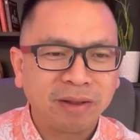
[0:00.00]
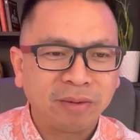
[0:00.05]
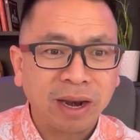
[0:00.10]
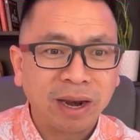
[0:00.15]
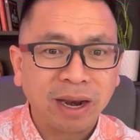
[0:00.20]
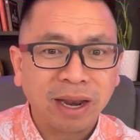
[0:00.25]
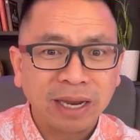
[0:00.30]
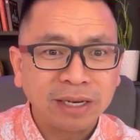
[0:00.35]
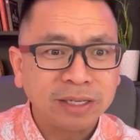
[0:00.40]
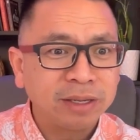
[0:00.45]

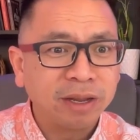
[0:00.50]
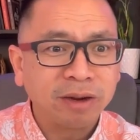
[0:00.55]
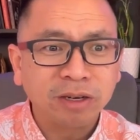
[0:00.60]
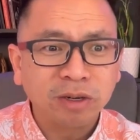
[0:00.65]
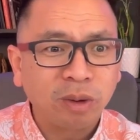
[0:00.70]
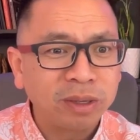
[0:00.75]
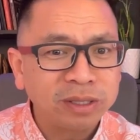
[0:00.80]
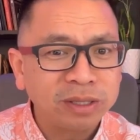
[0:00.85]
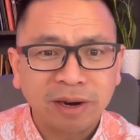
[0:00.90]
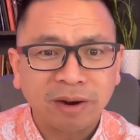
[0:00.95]
credit line. So they're
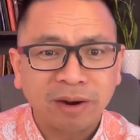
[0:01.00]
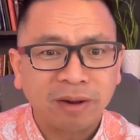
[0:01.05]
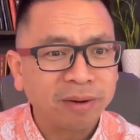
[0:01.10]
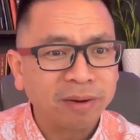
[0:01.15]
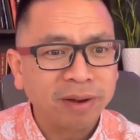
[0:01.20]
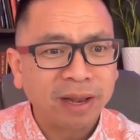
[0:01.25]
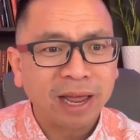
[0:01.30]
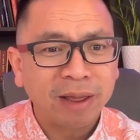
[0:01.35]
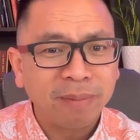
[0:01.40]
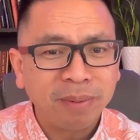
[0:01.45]
closing out all
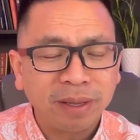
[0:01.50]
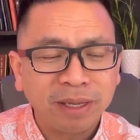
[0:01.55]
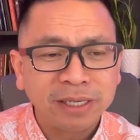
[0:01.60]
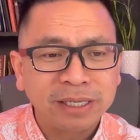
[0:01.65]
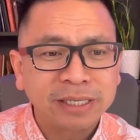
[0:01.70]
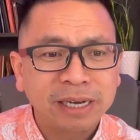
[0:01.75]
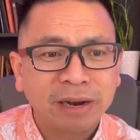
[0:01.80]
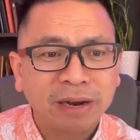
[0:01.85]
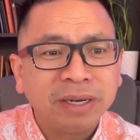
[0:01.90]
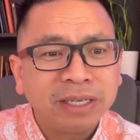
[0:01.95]
their liabilities,
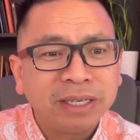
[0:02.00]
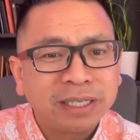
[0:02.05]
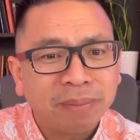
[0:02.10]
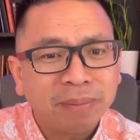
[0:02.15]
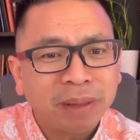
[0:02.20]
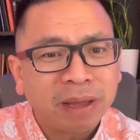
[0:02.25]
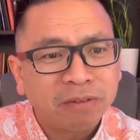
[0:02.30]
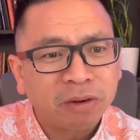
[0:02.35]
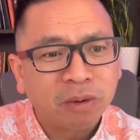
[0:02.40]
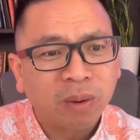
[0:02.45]
because every time
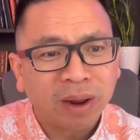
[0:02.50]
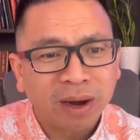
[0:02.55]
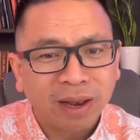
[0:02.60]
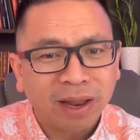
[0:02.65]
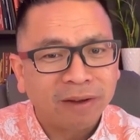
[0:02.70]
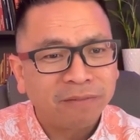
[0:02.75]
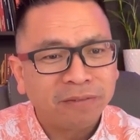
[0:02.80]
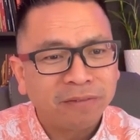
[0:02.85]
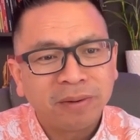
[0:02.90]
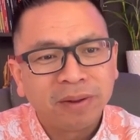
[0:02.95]
they have a credit
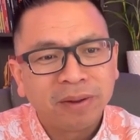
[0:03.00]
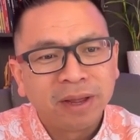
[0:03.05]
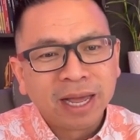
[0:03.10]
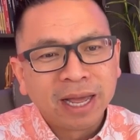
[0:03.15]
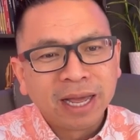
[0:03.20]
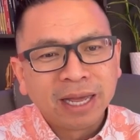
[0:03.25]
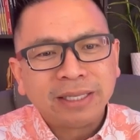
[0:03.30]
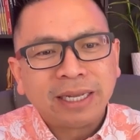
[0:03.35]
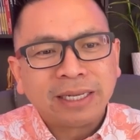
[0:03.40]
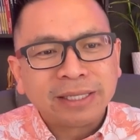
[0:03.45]
line for you,
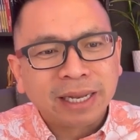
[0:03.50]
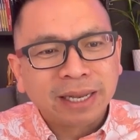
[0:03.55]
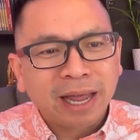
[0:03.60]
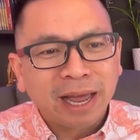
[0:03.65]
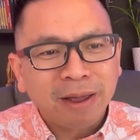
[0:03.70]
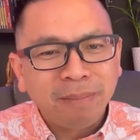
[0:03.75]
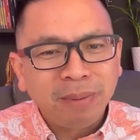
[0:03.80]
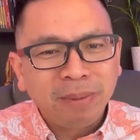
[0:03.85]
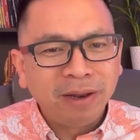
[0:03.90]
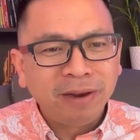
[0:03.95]
that's a
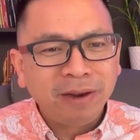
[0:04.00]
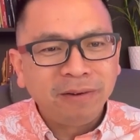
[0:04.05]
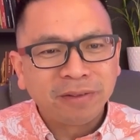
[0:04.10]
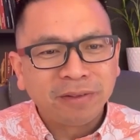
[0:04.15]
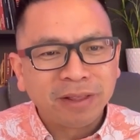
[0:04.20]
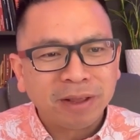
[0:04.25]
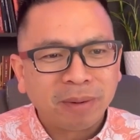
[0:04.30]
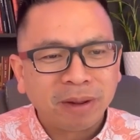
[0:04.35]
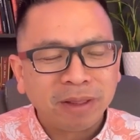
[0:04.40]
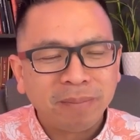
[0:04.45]
liability
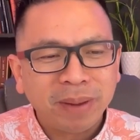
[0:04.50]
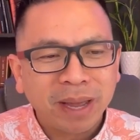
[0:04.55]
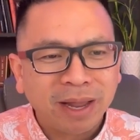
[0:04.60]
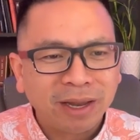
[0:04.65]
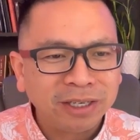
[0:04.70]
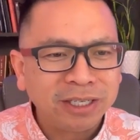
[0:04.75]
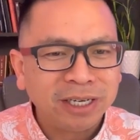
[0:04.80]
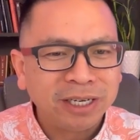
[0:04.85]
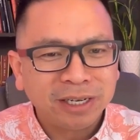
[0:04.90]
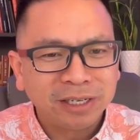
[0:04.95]
for them on the
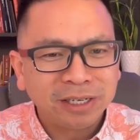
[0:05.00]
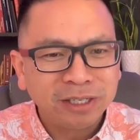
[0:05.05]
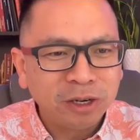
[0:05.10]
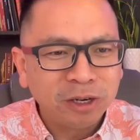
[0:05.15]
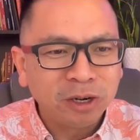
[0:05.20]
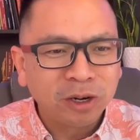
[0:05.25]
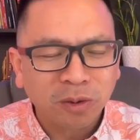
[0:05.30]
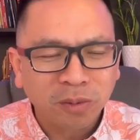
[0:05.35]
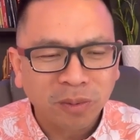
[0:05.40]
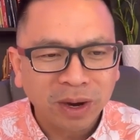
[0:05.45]
balance sheet, because you
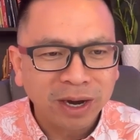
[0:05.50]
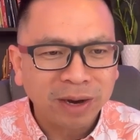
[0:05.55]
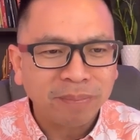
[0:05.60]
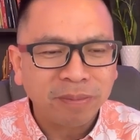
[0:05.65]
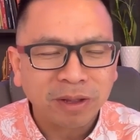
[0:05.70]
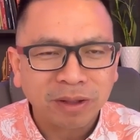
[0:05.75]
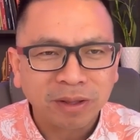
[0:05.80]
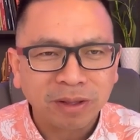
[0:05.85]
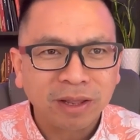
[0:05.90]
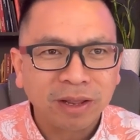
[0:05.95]
can go run
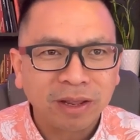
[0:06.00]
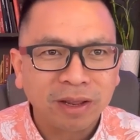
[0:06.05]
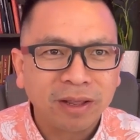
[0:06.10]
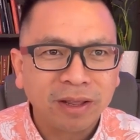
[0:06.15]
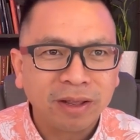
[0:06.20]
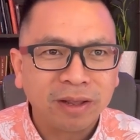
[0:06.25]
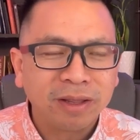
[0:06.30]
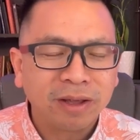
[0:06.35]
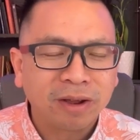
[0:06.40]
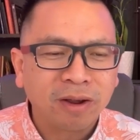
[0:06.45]
up
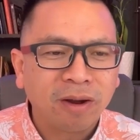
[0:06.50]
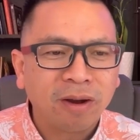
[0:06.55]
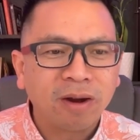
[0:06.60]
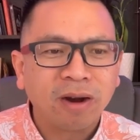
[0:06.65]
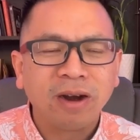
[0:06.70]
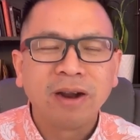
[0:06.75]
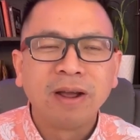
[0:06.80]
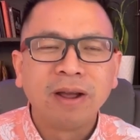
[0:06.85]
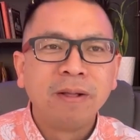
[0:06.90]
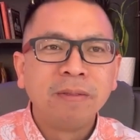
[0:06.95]
the
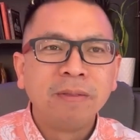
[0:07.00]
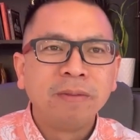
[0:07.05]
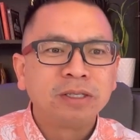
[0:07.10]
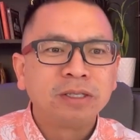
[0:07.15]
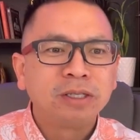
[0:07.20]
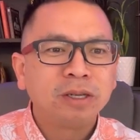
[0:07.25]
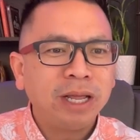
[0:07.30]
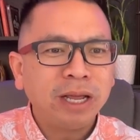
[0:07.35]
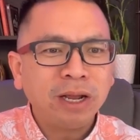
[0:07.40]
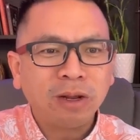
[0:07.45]
card.
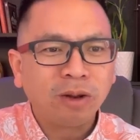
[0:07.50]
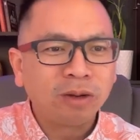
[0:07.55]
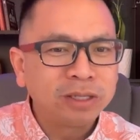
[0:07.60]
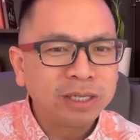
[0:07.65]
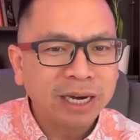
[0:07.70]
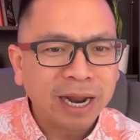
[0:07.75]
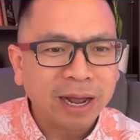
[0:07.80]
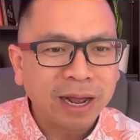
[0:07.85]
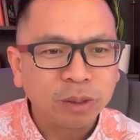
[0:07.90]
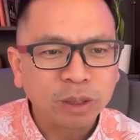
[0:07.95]
So they
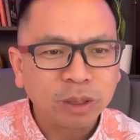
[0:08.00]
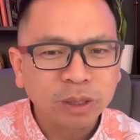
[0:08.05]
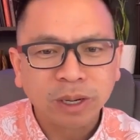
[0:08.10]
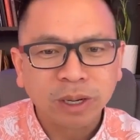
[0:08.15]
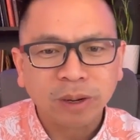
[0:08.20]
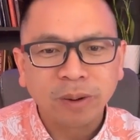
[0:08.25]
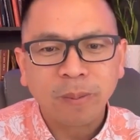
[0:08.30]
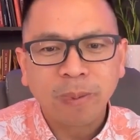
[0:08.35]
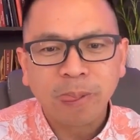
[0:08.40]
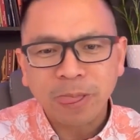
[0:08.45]
close it out.
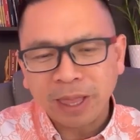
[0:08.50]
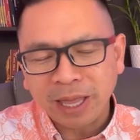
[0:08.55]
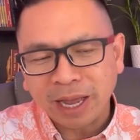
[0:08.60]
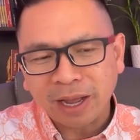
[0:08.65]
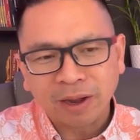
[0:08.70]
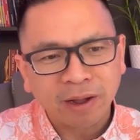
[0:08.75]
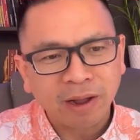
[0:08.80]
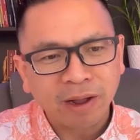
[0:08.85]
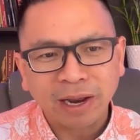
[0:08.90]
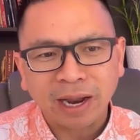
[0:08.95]
So
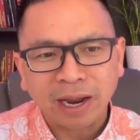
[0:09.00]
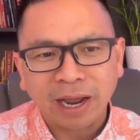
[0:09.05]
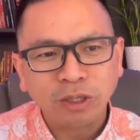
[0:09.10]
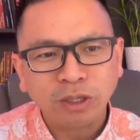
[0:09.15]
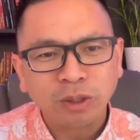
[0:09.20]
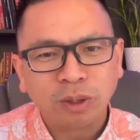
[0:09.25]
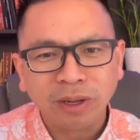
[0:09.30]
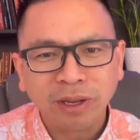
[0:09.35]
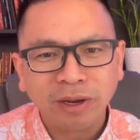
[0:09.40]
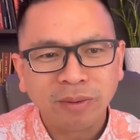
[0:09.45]
yeah, Colin, I
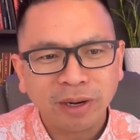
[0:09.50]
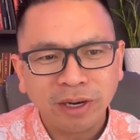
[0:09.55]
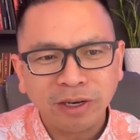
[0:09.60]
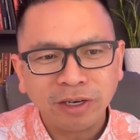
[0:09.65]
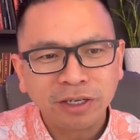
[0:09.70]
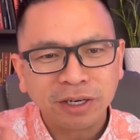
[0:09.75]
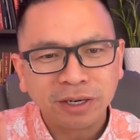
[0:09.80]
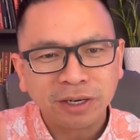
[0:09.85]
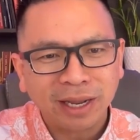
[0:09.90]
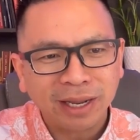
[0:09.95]
totally agree.
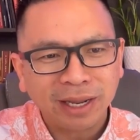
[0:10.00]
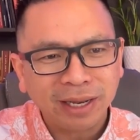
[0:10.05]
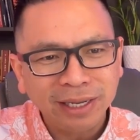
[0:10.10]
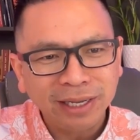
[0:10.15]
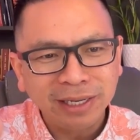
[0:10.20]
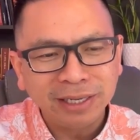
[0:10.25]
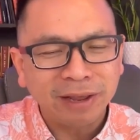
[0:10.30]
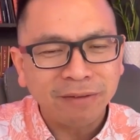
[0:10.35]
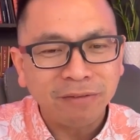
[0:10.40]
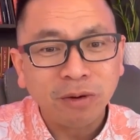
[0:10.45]
You should at
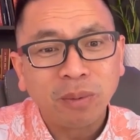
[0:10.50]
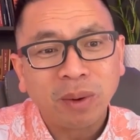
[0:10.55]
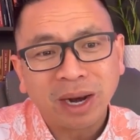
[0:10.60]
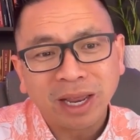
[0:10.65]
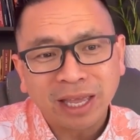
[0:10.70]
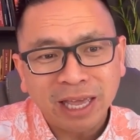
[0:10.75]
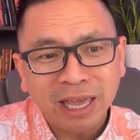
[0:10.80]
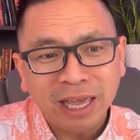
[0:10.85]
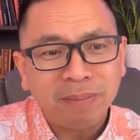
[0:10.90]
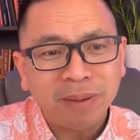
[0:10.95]
least, if you
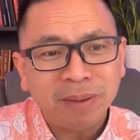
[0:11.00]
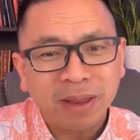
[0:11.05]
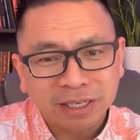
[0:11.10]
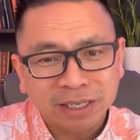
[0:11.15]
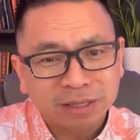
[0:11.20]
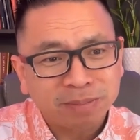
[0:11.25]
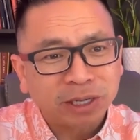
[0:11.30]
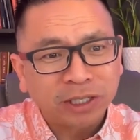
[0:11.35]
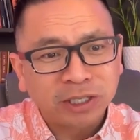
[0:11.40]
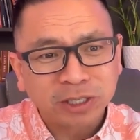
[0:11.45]
want to keep it,
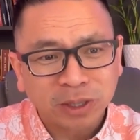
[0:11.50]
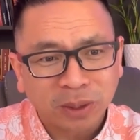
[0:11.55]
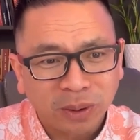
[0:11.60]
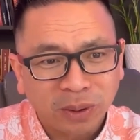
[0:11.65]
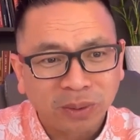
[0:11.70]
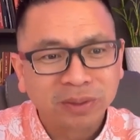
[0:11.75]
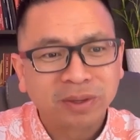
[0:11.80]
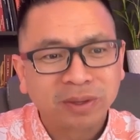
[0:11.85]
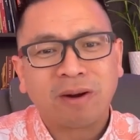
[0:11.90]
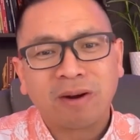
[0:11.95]
especially as an
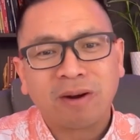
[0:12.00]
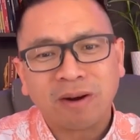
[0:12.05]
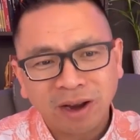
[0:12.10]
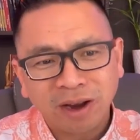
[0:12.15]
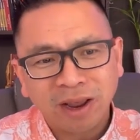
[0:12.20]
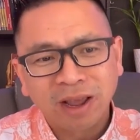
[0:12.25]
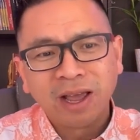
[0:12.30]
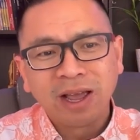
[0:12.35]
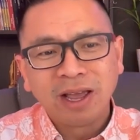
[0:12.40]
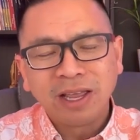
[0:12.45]
old card,
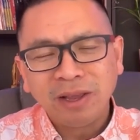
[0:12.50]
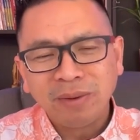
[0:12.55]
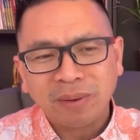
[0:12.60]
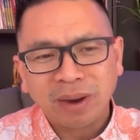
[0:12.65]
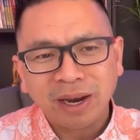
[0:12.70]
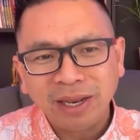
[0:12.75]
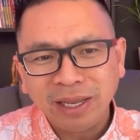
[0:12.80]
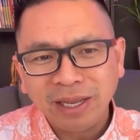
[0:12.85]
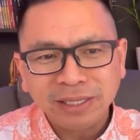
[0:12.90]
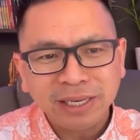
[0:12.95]
you
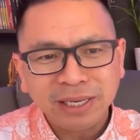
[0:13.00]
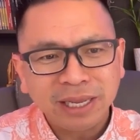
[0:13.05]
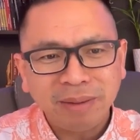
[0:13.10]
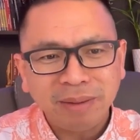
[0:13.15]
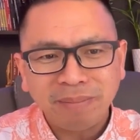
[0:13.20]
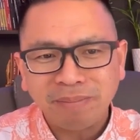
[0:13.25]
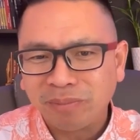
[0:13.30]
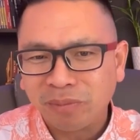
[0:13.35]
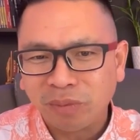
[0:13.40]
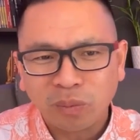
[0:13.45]
want to at least
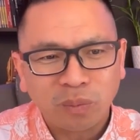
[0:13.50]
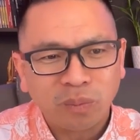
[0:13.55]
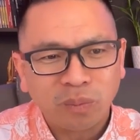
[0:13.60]
keep